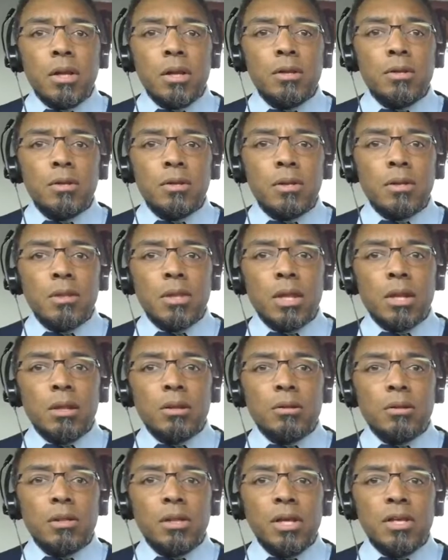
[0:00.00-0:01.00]
in,
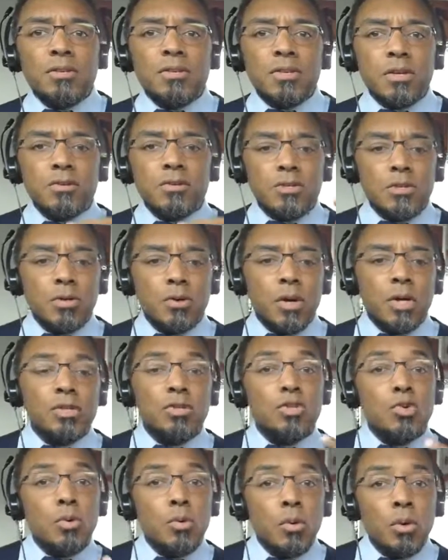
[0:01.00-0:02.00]
that leads us to
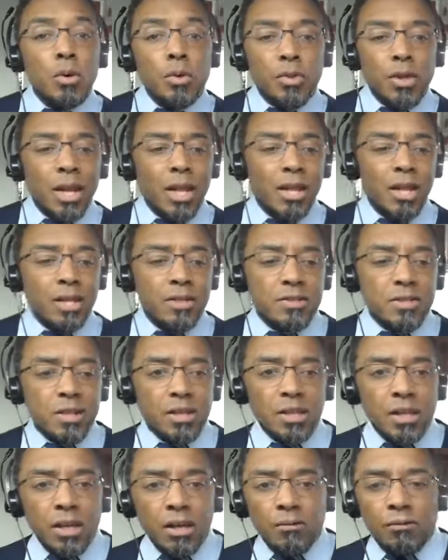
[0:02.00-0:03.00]
a tool that I'd like
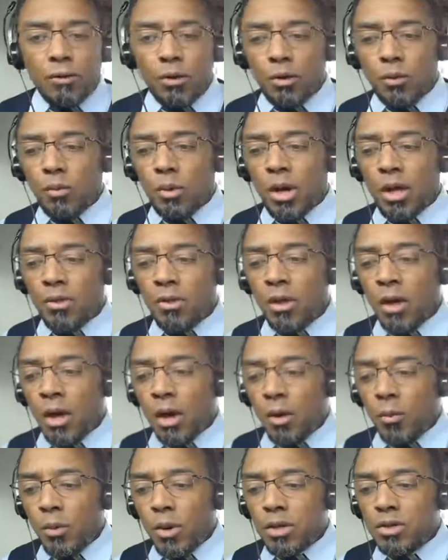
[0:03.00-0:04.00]
to leave you with,
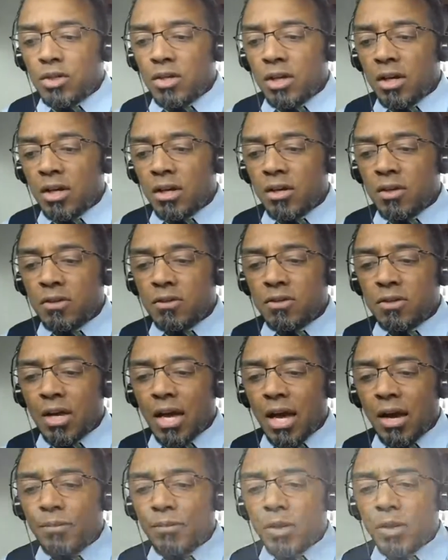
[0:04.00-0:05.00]
which is